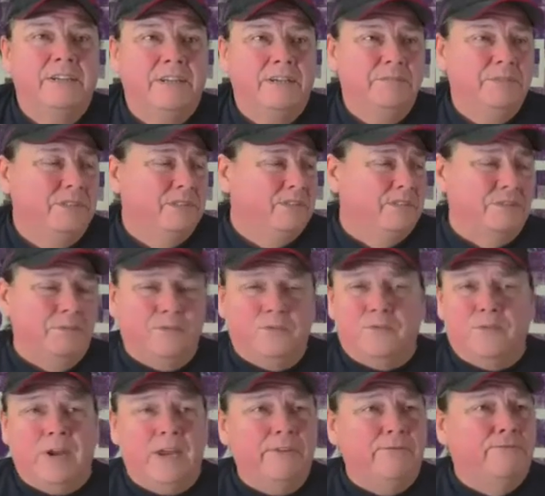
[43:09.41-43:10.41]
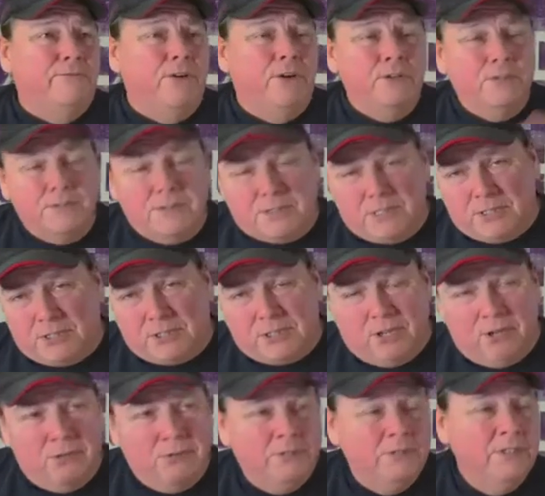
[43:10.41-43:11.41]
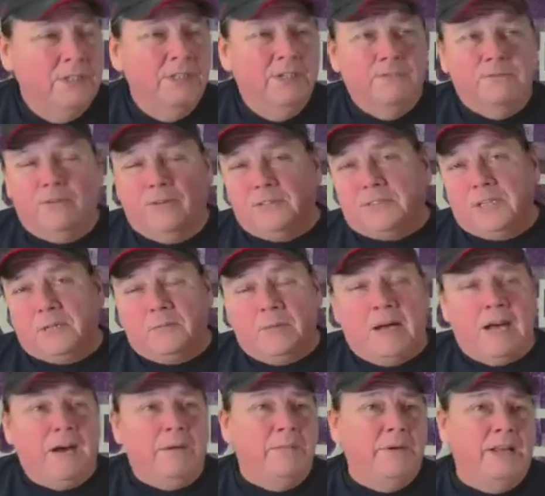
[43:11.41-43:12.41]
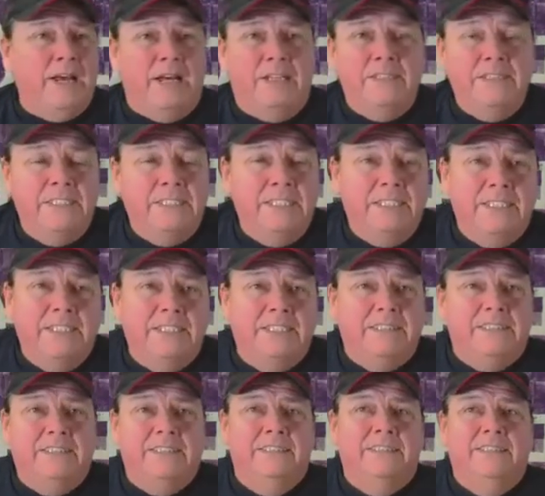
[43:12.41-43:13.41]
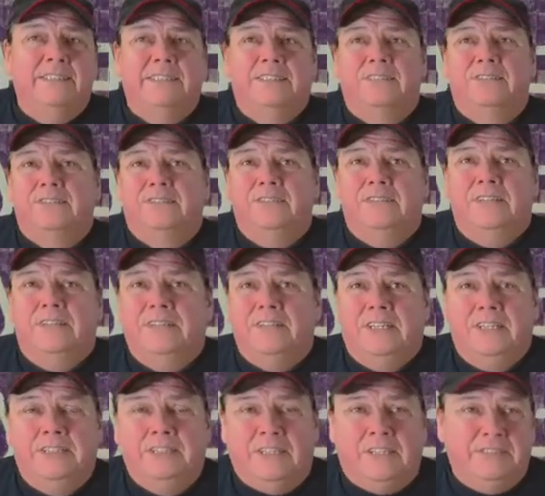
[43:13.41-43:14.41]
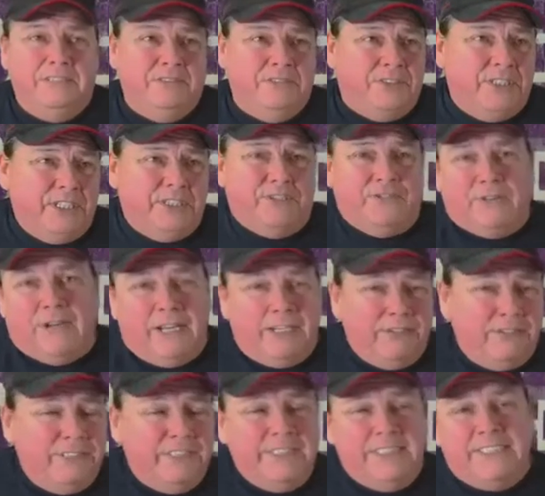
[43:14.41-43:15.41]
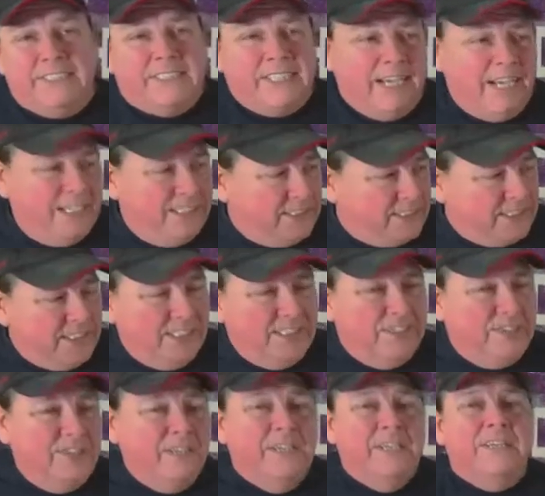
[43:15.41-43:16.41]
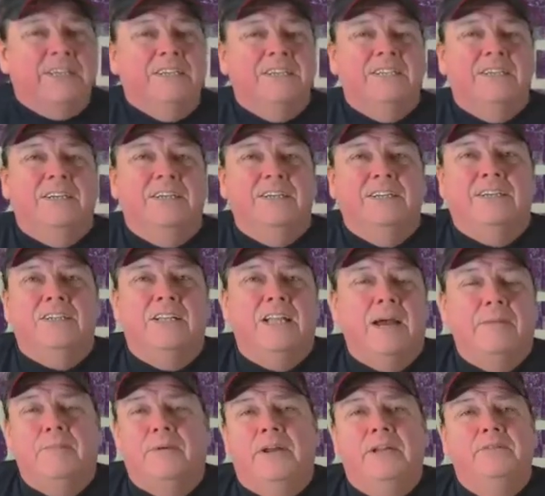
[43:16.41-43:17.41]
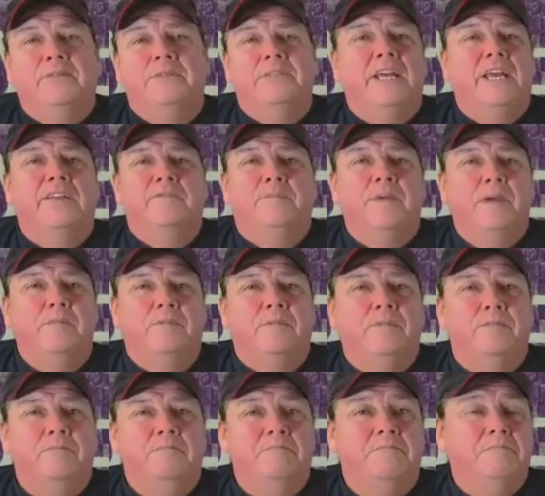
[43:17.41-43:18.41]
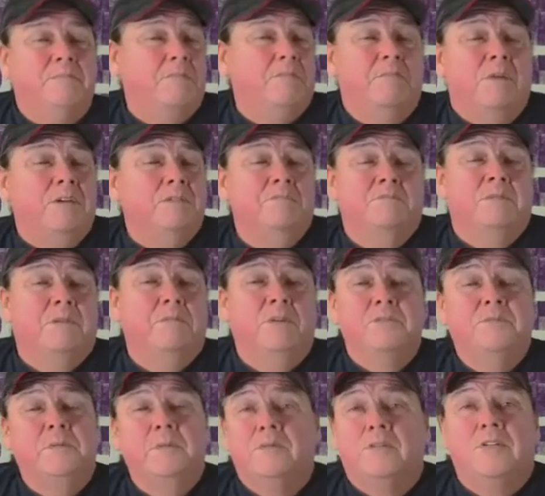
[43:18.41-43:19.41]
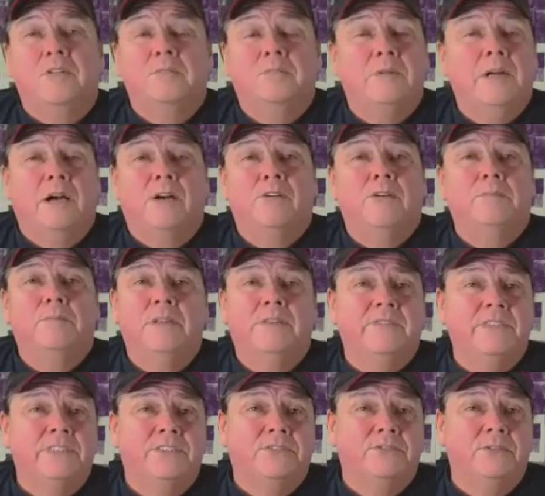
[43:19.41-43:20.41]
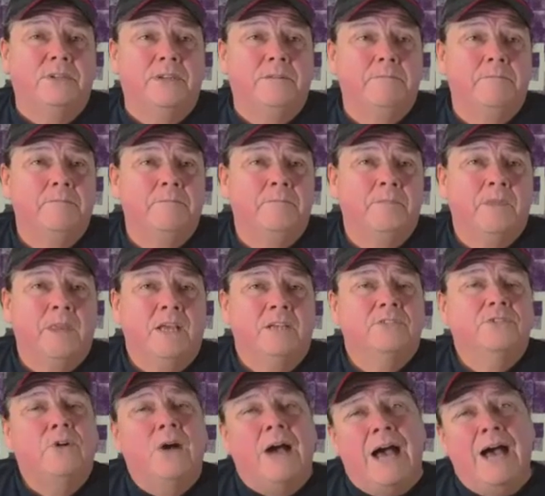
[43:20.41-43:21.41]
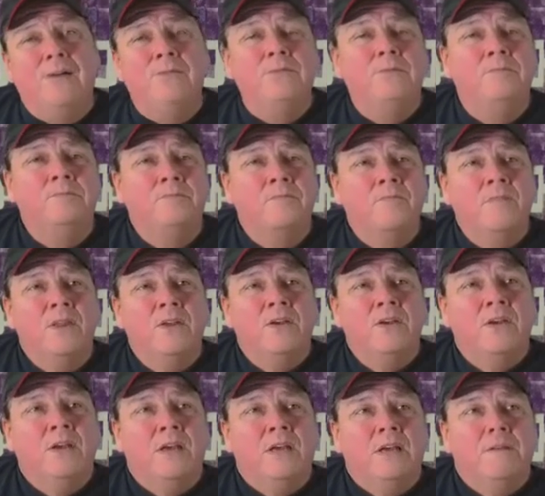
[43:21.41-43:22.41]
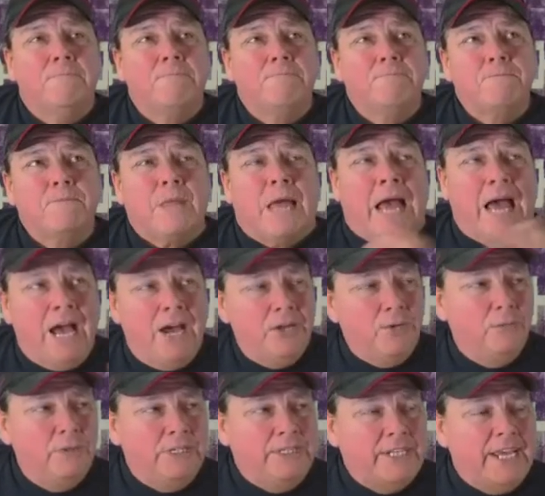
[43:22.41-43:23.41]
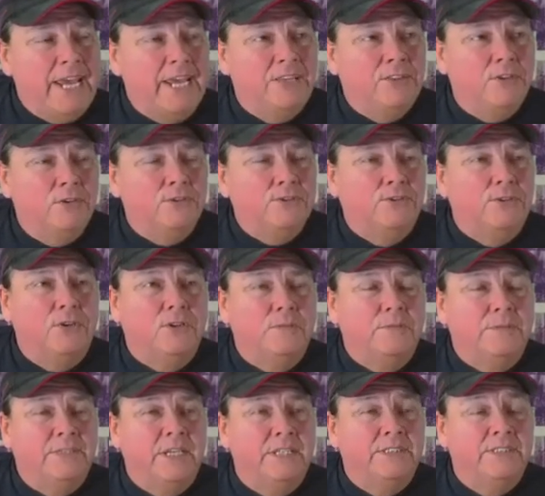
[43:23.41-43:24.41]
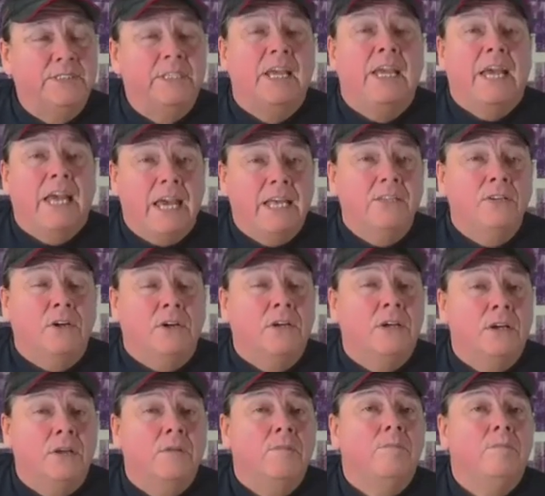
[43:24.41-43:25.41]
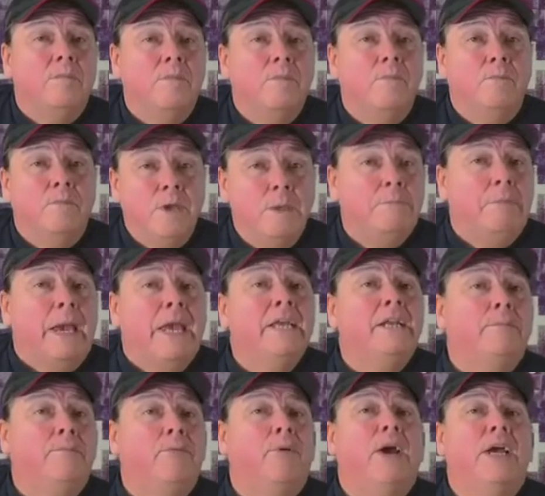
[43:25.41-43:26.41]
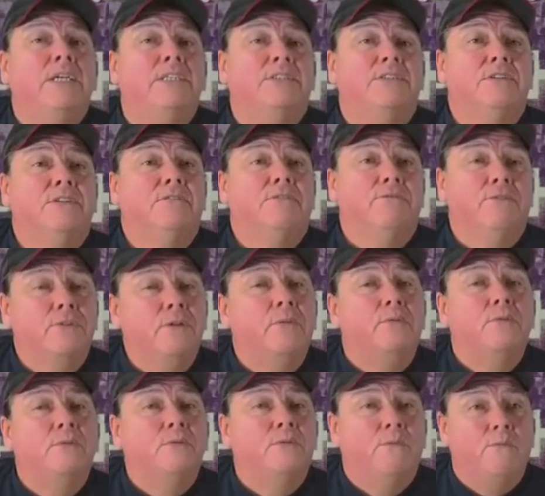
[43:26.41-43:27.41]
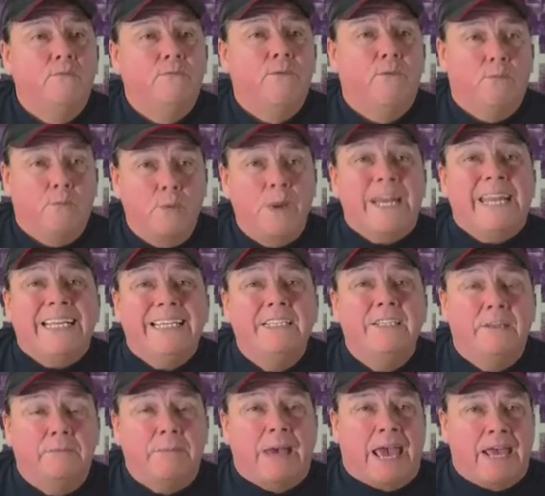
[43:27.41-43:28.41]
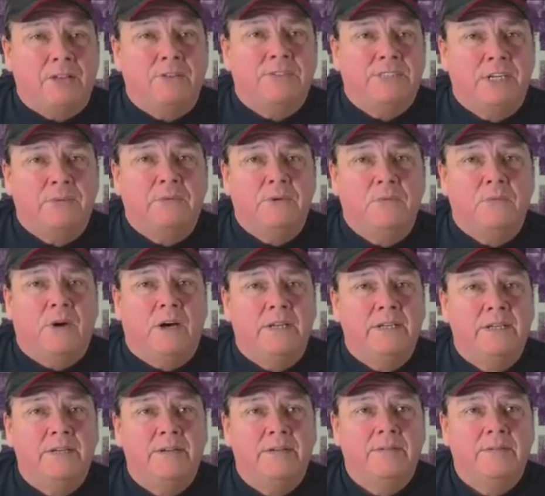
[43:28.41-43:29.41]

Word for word: I mean, there's some great photos that show folks like Muhammad Ali and, you know, uh, and, and Dick Gregory and these guys, you know, collaborating with Native people. But most people are, are oblivious to it. So how, how do we take those circumstances? And look, we paid a price for the, the for winning the battles that we won.